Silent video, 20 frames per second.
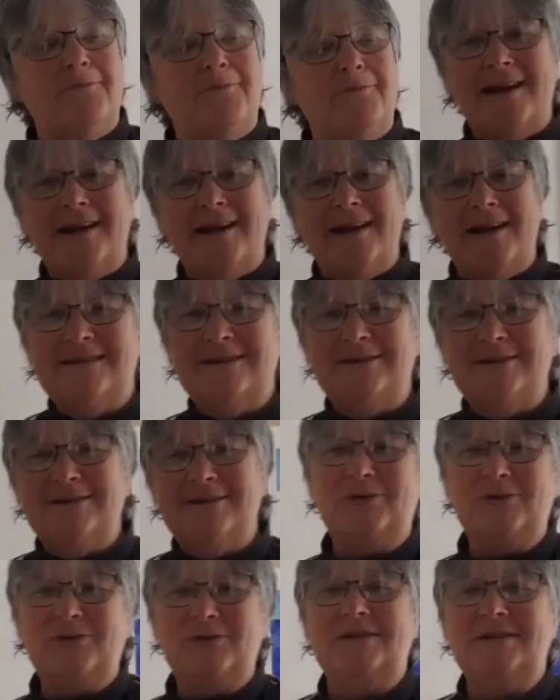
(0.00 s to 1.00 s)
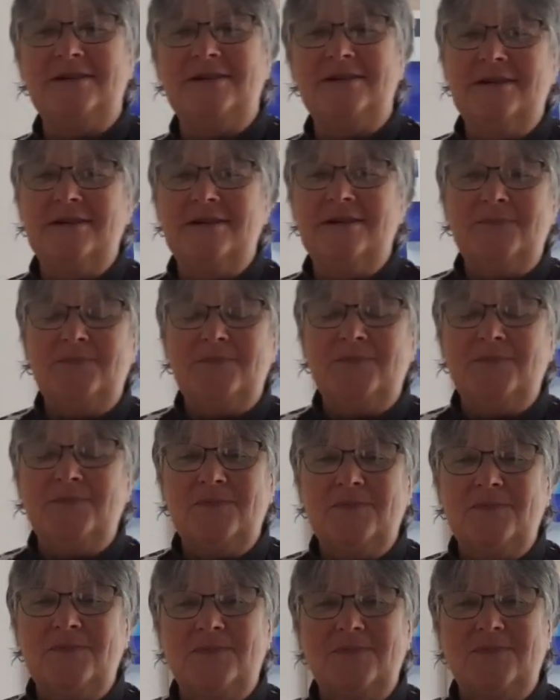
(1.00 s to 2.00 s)
praise the Lord.
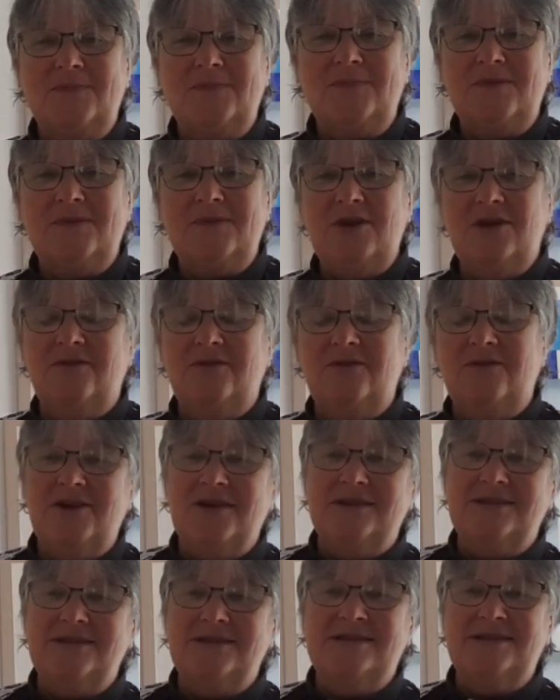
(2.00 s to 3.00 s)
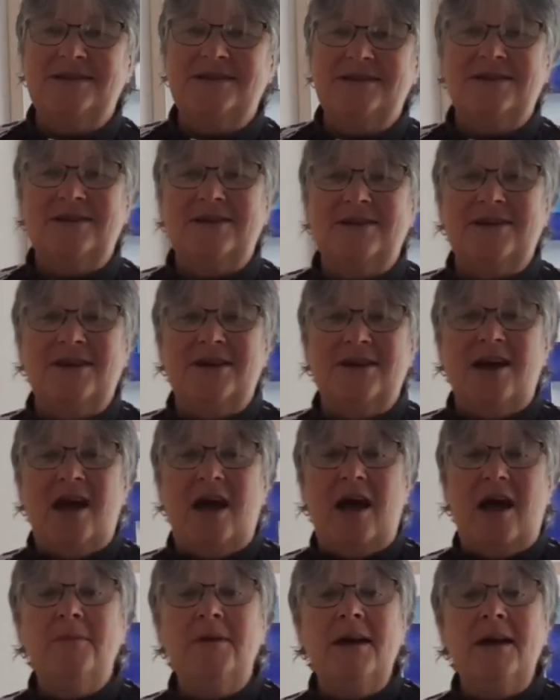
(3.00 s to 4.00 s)
Third verse,
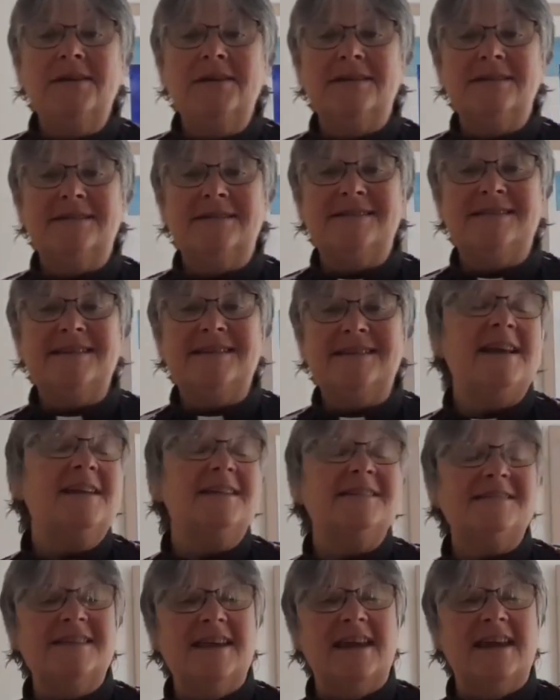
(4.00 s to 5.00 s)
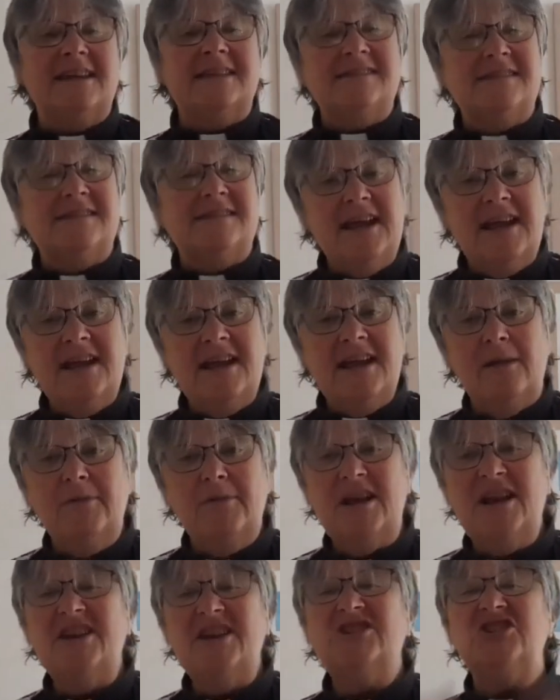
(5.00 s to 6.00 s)
I'm going to sing, sing, sing. I'm
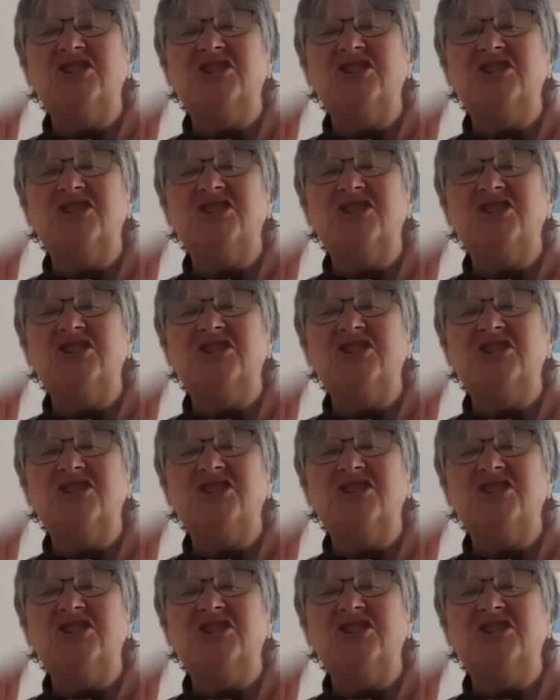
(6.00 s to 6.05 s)
going to